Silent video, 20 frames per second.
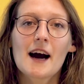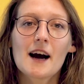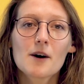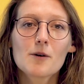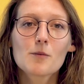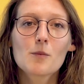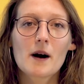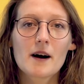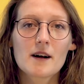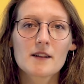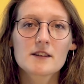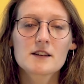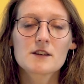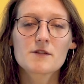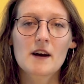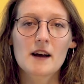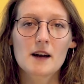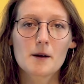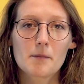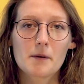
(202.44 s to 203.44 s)
how well the
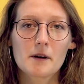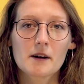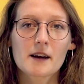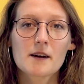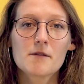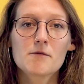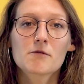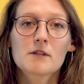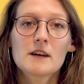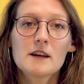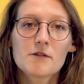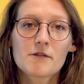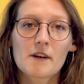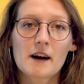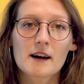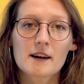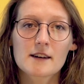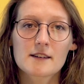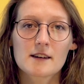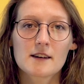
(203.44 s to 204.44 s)
developer can
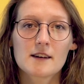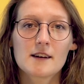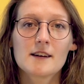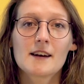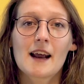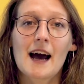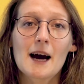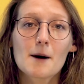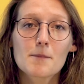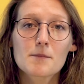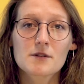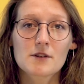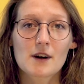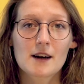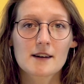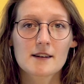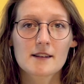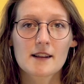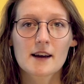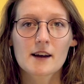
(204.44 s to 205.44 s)
refactor and
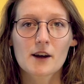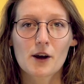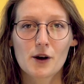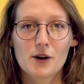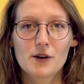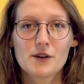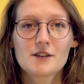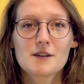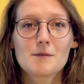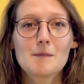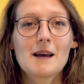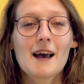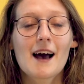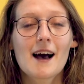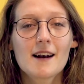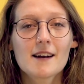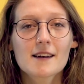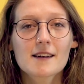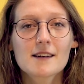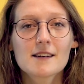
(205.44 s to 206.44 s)
abstract their code to be
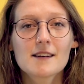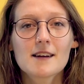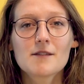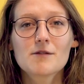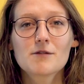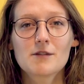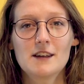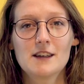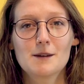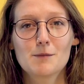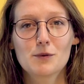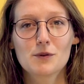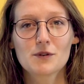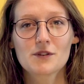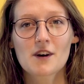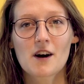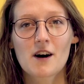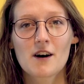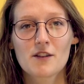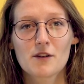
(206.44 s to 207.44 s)
elegant and readable
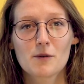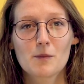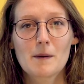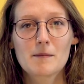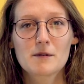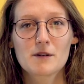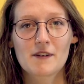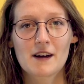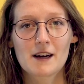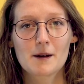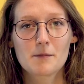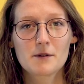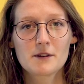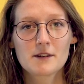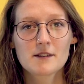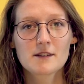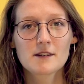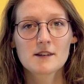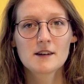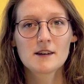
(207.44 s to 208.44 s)
to other web
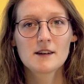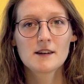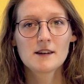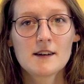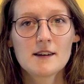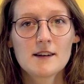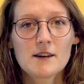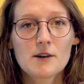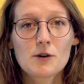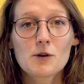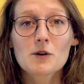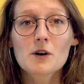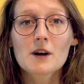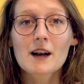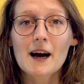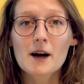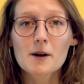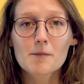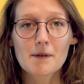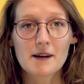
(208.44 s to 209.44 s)
developers or
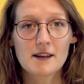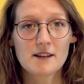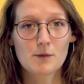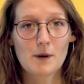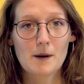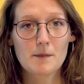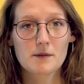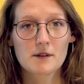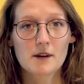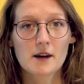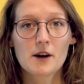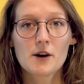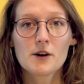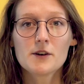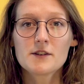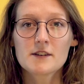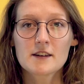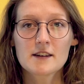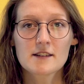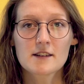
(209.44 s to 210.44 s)
cloud-based website
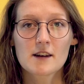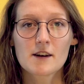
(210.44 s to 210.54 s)
hosting